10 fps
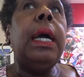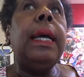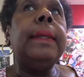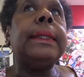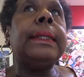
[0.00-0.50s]

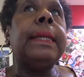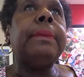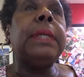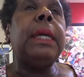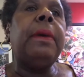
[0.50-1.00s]

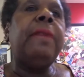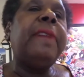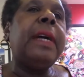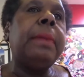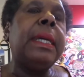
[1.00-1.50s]
sometimes I
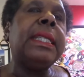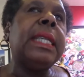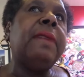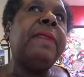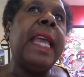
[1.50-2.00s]
find
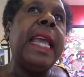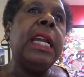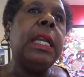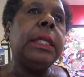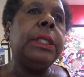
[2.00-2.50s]
myself
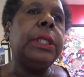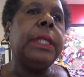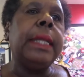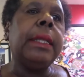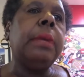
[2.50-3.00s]
alien to
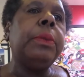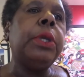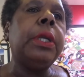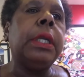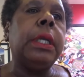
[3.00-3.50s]
that
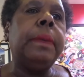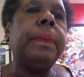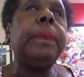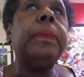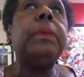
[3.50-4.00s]
community.
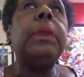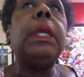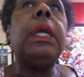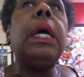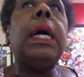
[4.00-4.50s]

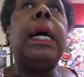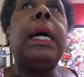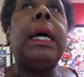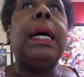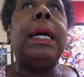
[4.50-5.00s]

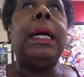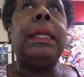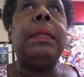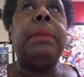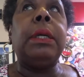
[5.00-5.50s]

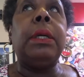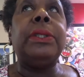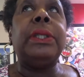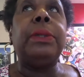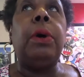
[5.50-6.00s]
And
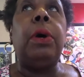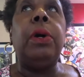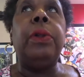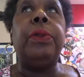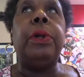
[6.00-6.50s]
because of
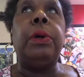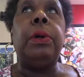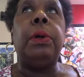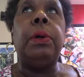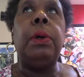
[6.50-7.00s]
all
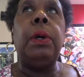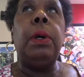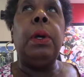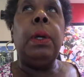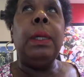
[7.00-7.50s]
the
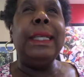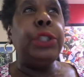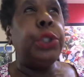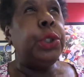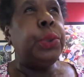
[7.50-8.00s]

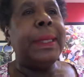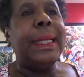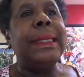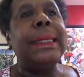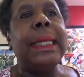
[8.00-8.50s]
issues with
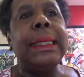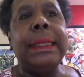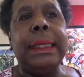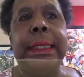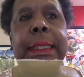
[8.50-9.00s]

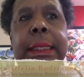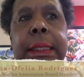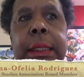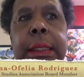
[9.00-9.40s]
identity,